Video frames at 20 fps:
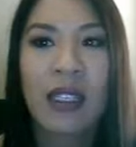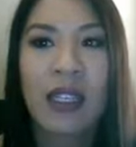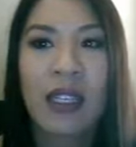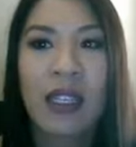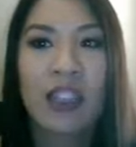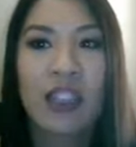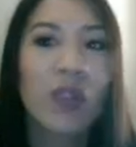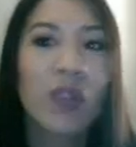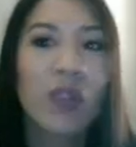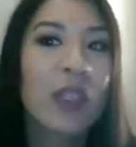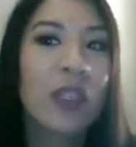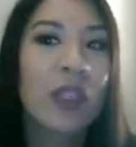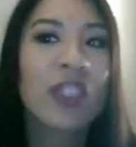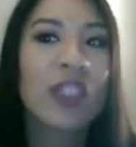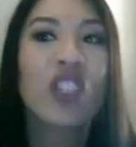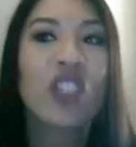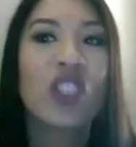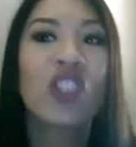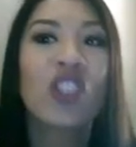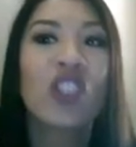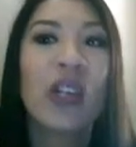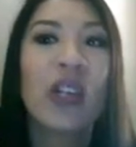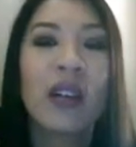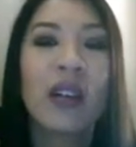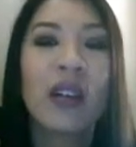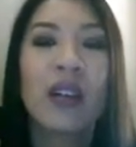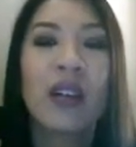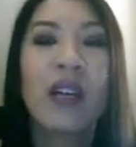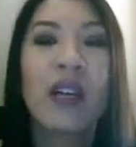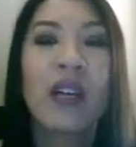and I just wanted to
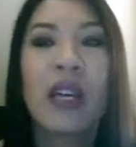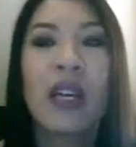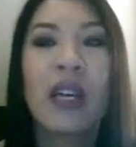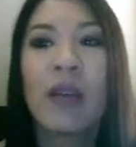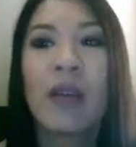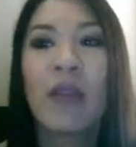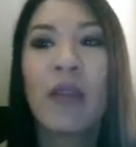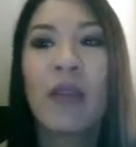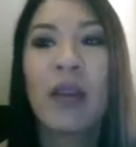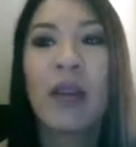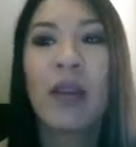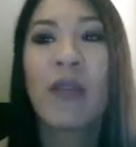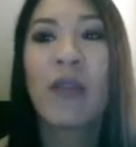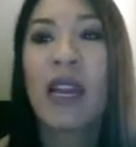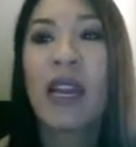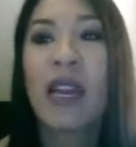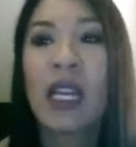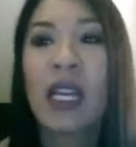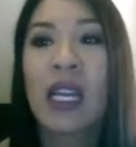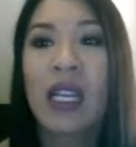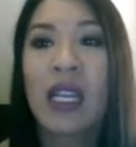share by providing a